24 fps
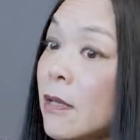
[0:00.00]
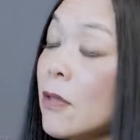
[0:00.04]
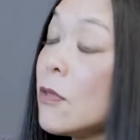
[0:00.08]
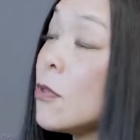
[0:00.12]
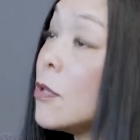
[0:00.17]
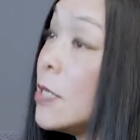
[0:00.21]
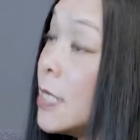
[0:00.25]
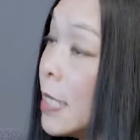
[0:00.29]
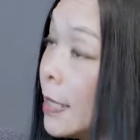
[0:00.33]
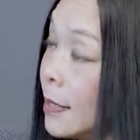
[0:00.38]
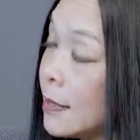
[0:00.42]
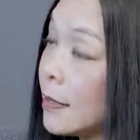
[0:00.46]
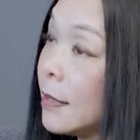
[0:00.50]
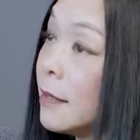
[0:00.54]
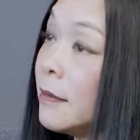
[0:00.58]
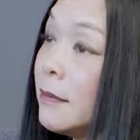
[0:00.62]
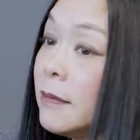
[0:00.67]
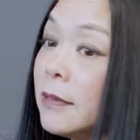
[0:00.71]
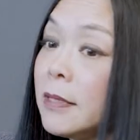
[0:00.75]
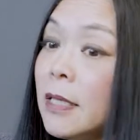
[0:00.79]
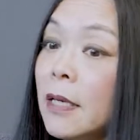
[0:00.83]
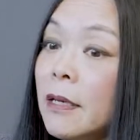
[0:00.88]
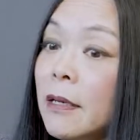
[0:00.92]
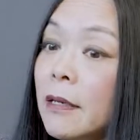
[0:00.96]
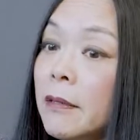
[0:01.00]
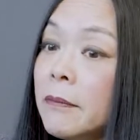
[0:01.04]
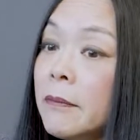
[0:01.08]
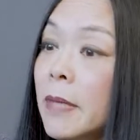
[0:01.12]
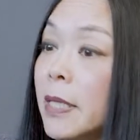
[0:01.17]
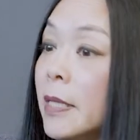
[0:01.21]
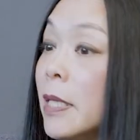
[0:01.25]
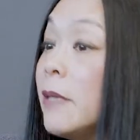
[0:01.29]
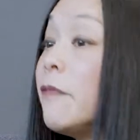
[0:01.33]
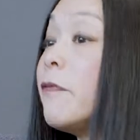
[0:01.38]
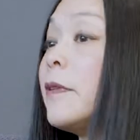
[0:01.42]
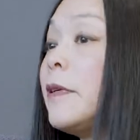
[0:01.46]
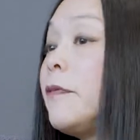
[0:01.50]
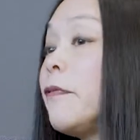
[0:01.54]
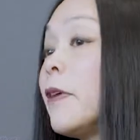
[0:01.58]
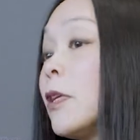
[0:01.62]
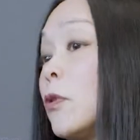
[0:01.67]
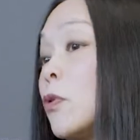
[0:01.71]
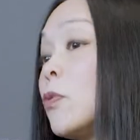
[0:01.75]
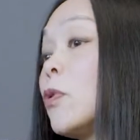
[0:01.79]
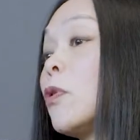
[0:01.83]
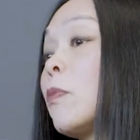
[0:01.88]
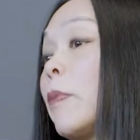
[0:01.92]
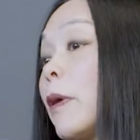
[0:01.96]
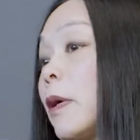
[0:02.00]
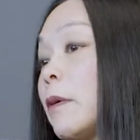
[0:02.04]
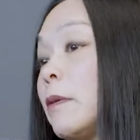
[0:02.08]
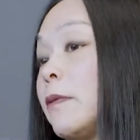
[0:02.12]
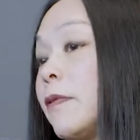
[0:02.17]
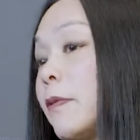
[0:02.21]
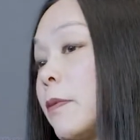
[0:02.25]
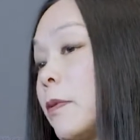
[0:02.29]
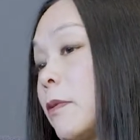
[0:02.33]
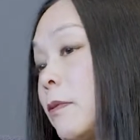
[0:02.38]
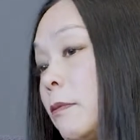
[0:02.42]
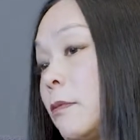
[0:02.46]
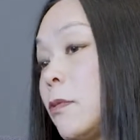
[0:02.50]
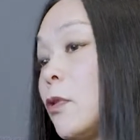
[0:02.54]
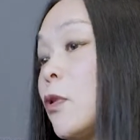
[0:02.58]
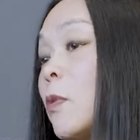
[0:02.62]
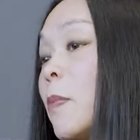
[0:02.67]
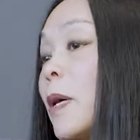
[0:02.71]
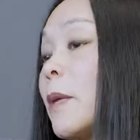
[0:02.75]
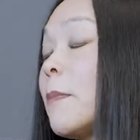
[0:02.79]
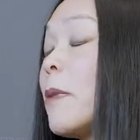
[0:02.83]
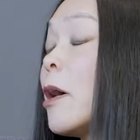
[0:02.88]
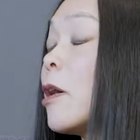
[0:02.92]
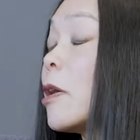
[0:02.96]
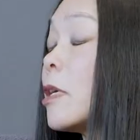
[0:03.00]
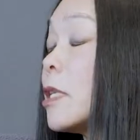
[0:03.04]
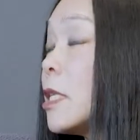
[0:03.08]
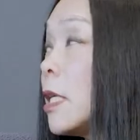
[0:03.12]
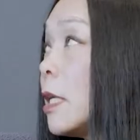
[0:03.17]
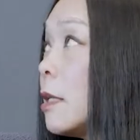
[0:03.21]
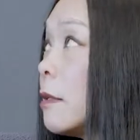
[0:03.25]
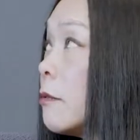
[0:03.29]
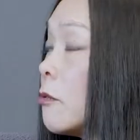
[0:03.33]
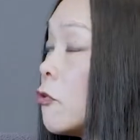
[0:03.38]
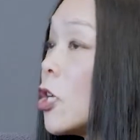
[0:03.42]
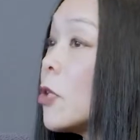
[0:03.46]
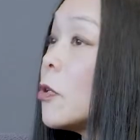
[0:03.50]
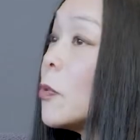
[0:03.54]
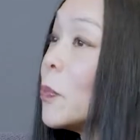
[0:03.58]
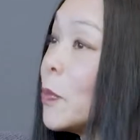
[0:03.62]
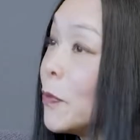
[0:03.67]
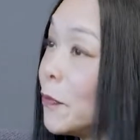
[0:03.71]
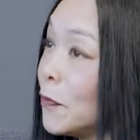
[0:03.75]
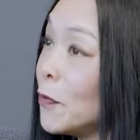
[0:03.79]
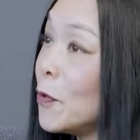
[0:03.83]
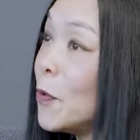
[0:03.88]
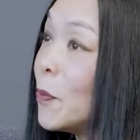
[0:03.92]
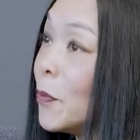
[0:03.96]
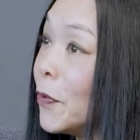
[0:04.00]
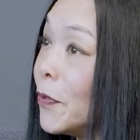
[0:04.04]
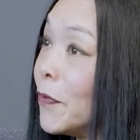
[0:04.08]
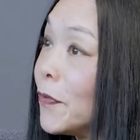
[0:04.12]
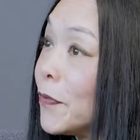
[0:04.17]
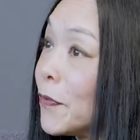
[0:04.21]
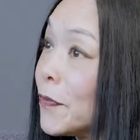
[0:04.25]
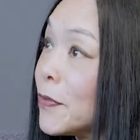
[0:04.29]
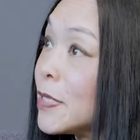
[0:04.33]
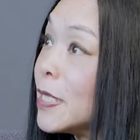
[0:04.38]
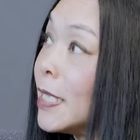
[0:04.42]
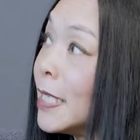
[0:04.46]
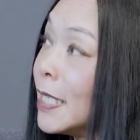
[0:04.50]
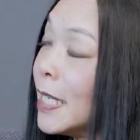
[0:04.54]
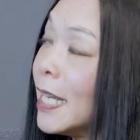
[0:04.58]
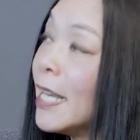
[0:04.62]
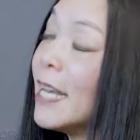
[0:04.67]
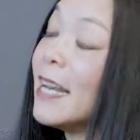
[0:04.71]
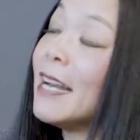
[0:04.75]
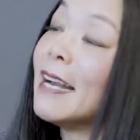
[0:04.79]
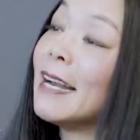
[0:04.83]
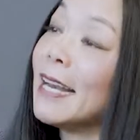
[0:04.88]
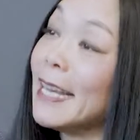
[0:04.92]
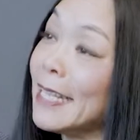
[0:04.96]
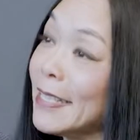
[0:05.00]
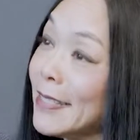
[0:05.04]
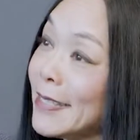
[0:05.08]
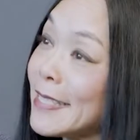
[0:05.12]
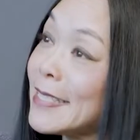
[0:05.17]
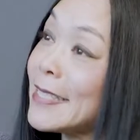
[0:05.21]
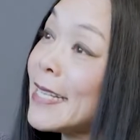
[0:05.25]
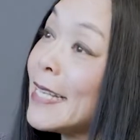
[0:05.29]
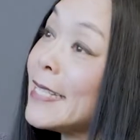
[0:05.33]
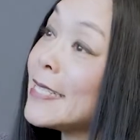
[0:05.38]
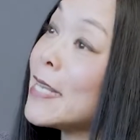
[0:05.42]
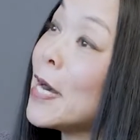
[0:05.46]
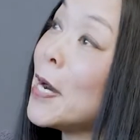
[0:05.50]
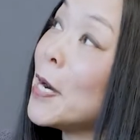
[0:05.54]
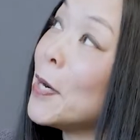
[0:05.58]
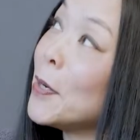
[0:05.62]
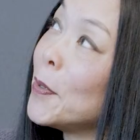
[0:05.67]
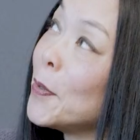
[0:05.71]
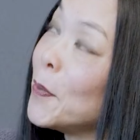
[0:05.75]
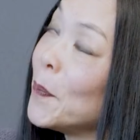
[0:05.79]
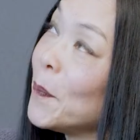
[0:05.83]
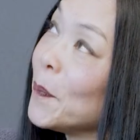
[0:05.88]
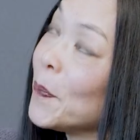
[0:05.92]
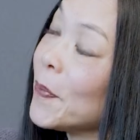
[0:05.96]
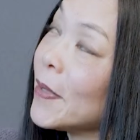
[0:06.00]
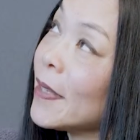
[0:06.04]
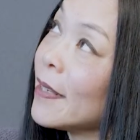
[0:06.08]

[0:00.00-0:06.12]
the data, and if I talk about marketing channel performance, obviously understands how